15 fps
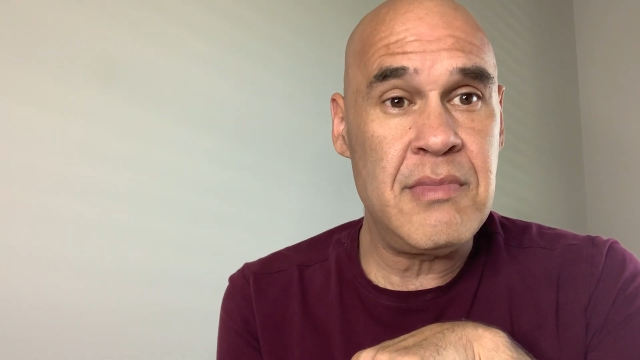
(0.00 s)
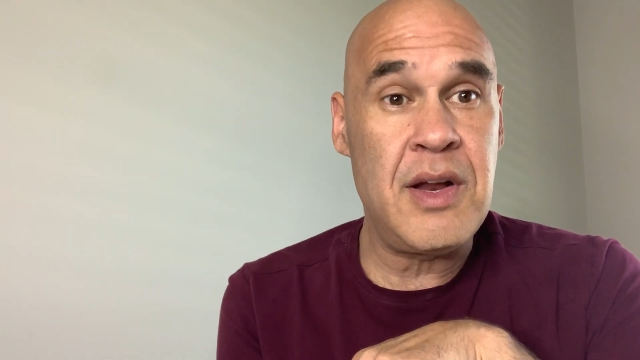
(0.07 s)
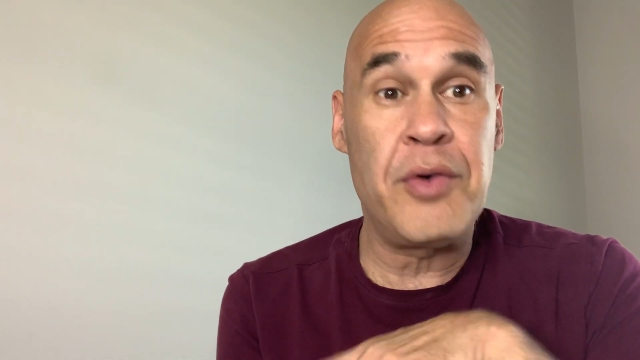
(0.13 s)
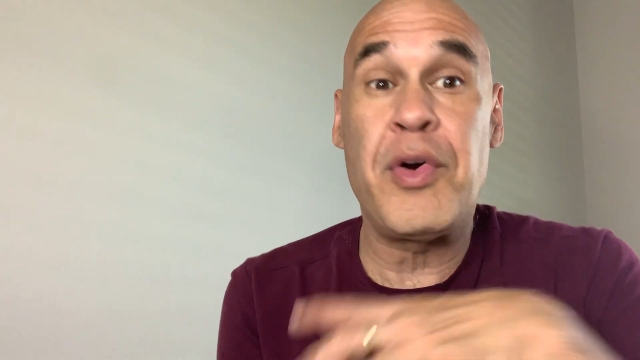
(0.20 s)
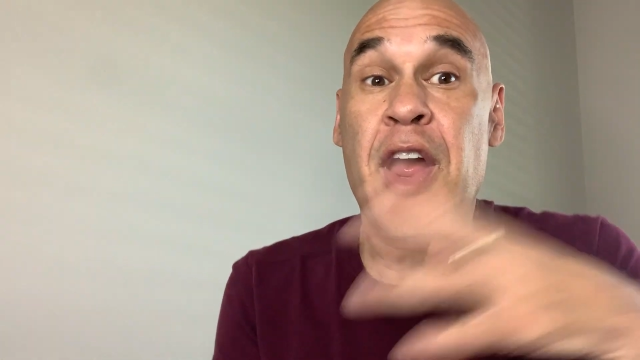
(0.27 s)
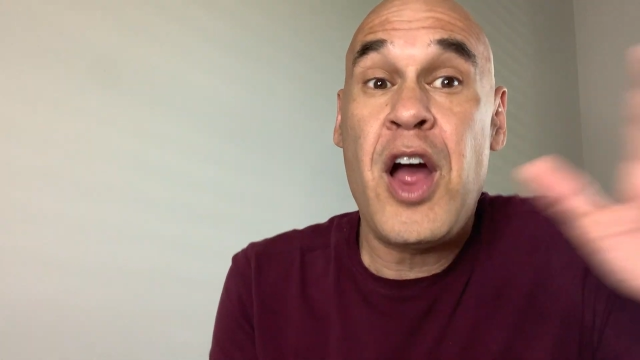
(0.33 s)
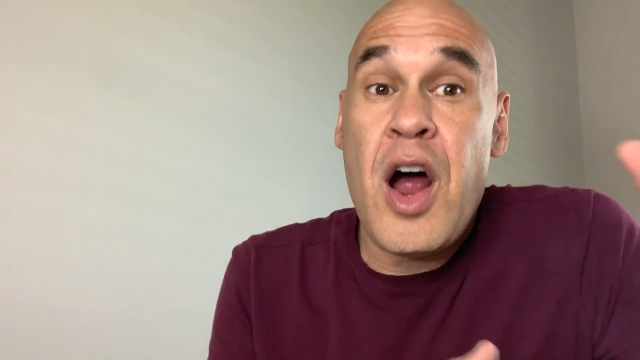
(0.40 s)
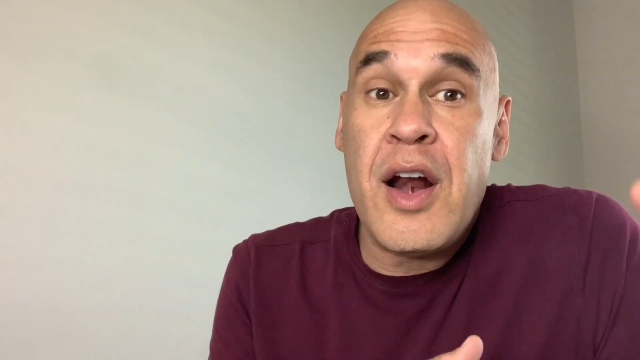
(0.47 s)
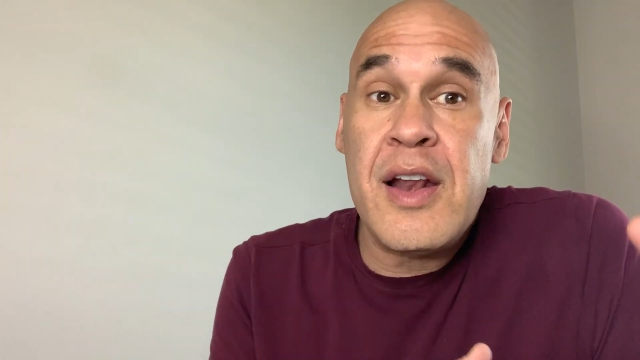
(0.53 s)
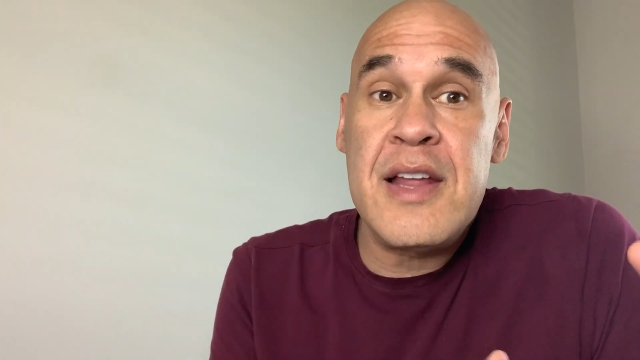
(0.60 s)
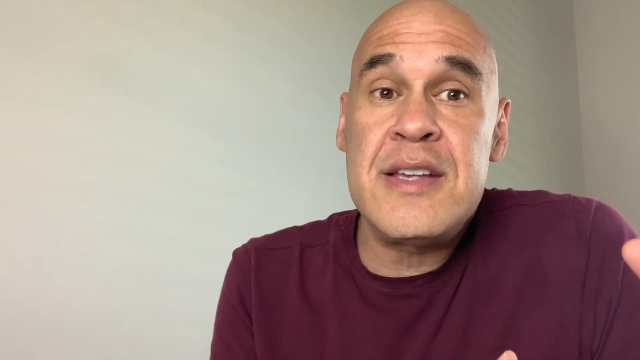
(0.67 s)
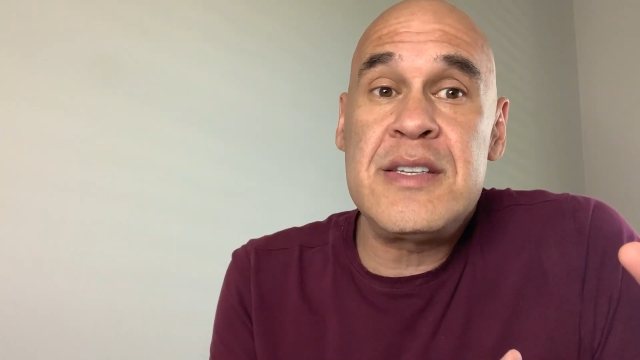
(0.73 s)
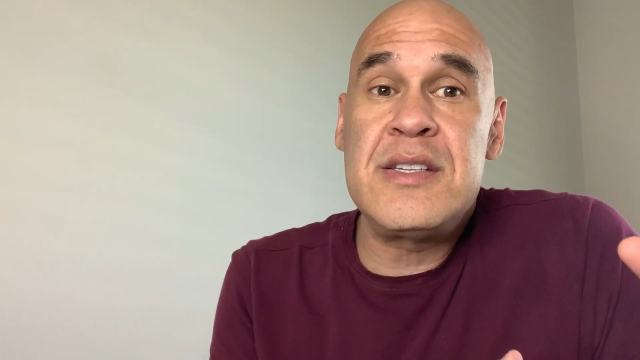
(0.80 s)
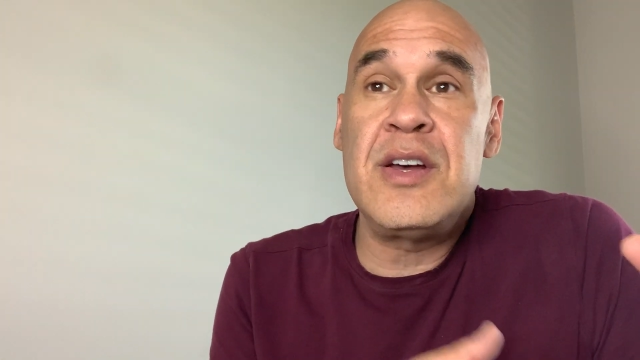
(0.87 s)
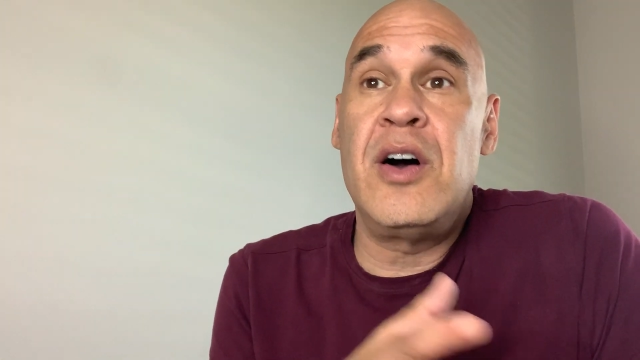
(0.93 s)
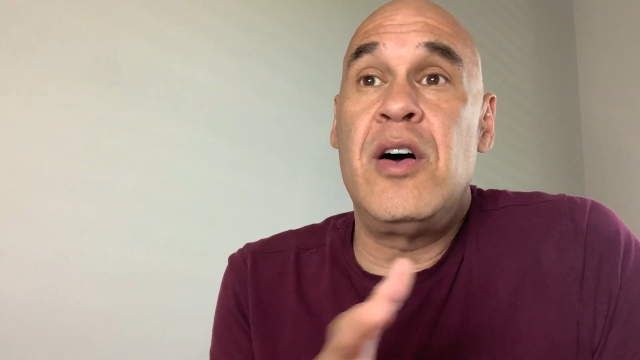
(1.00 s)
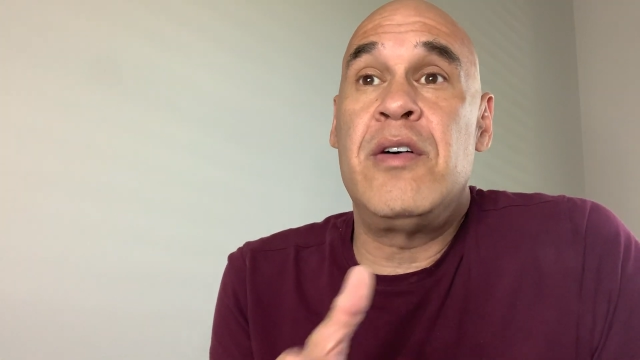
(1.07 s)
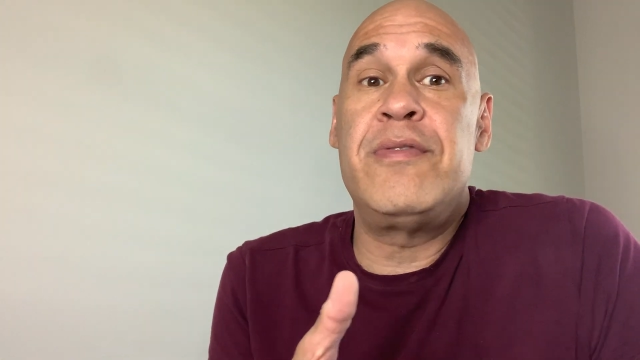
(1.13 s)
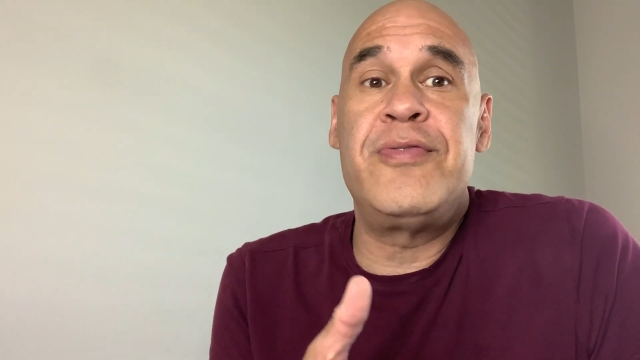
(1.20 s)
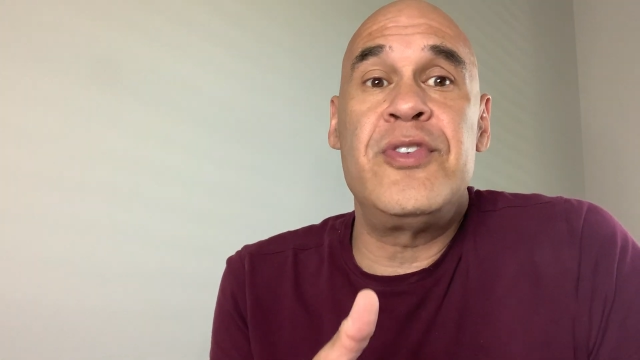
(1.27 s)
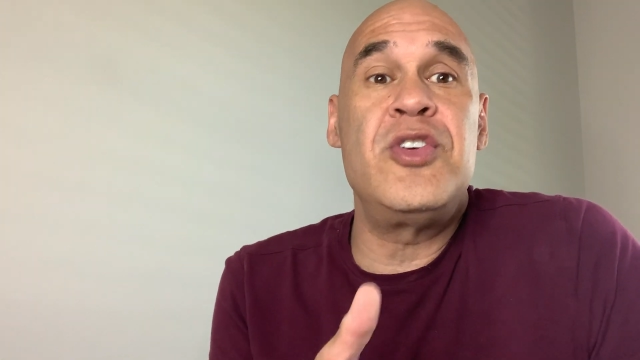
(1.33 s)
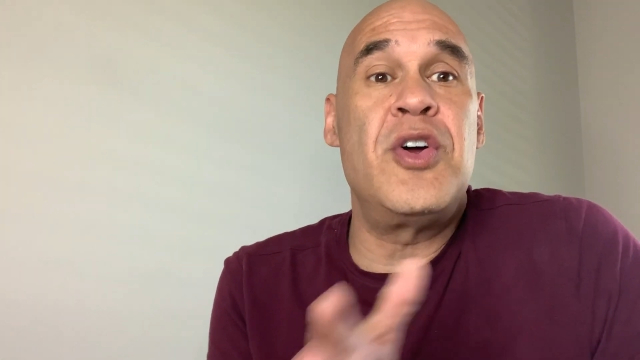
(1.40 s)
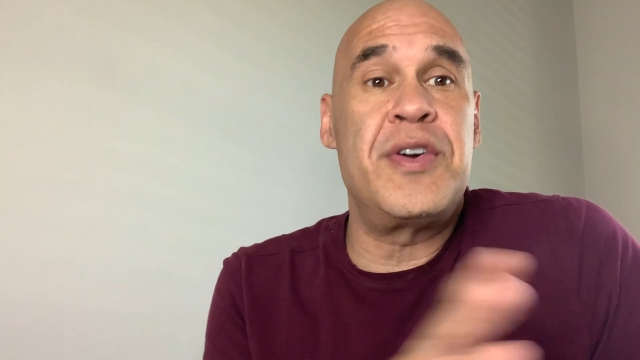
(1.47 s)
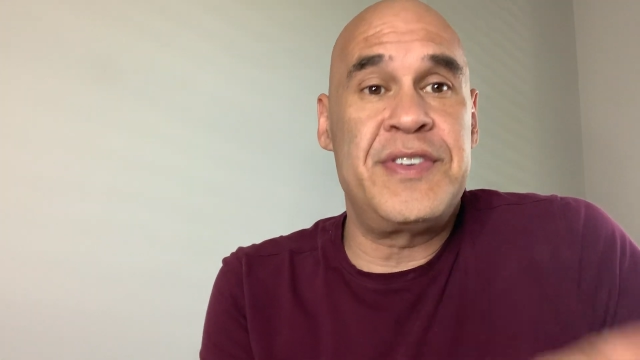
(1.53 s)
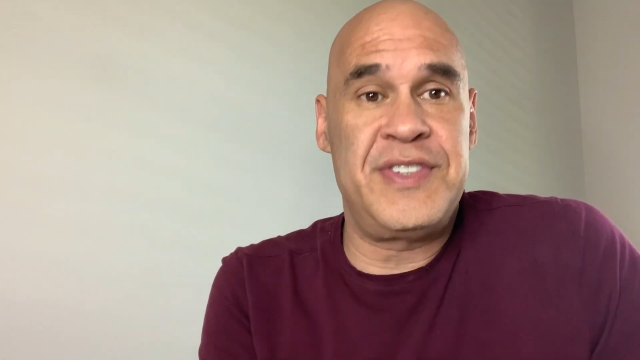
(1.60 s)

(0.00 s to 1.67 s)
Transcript: Regardless of your